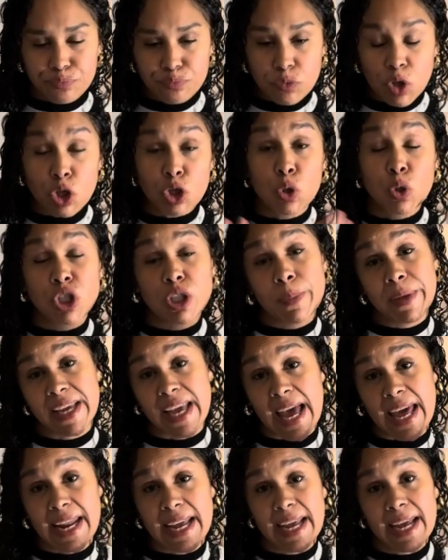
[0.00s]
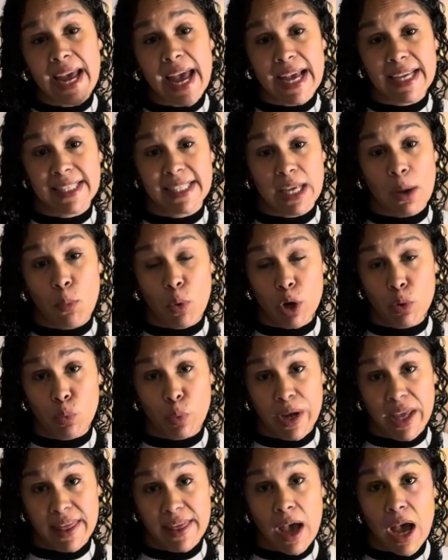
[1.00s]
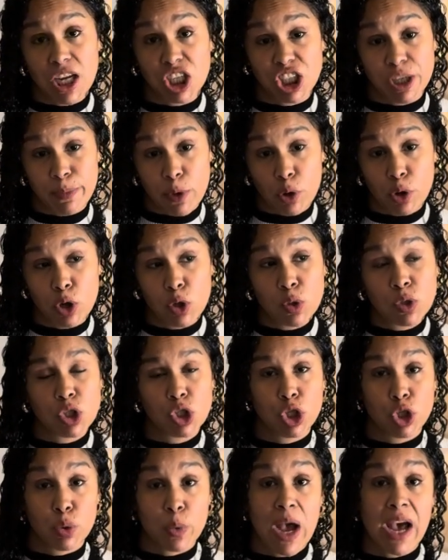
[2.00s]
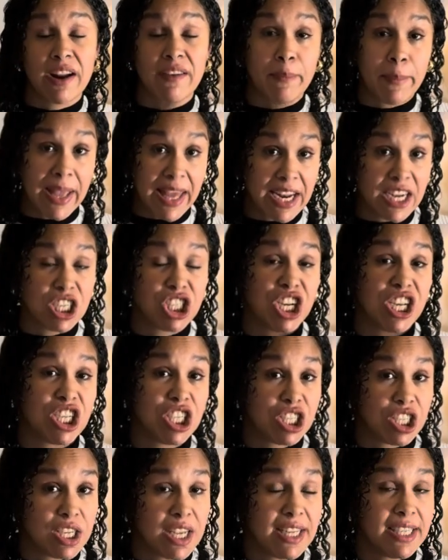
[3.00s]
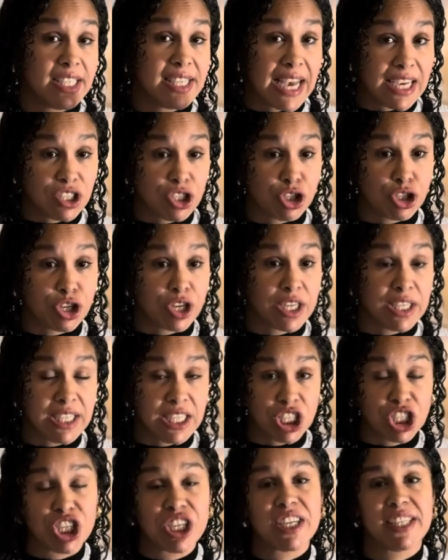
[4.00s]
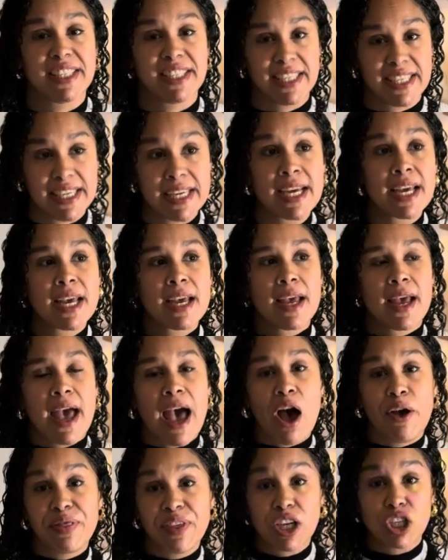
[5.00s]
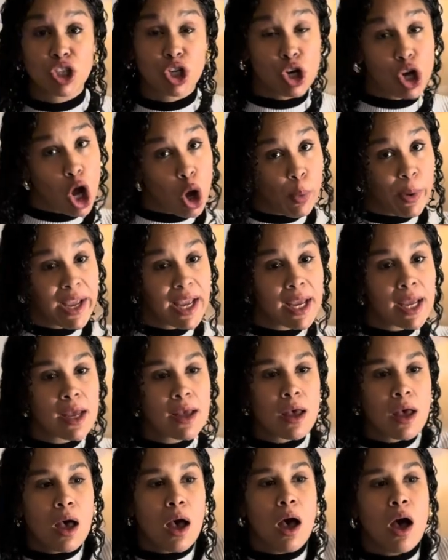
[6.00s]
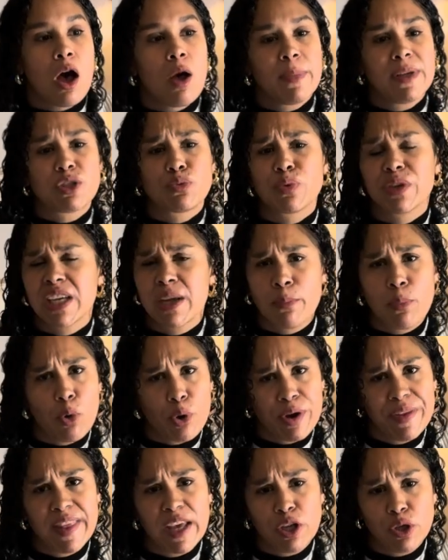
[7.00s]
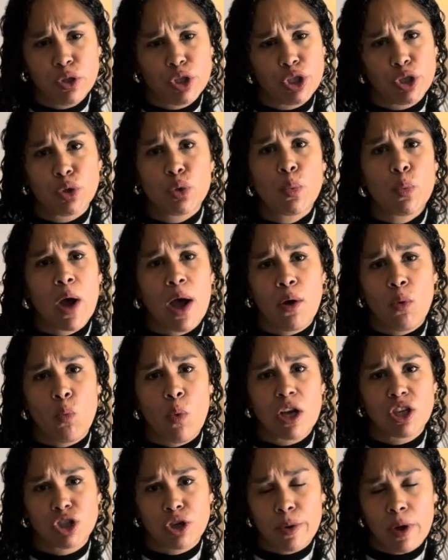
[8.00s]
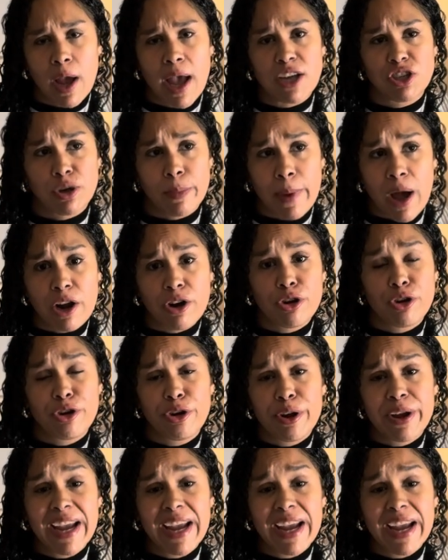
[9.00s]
you should be getting as someone with Hashimoto's to kind of manage and test your condition and see how things are going. It's really important that you do as you're monitoring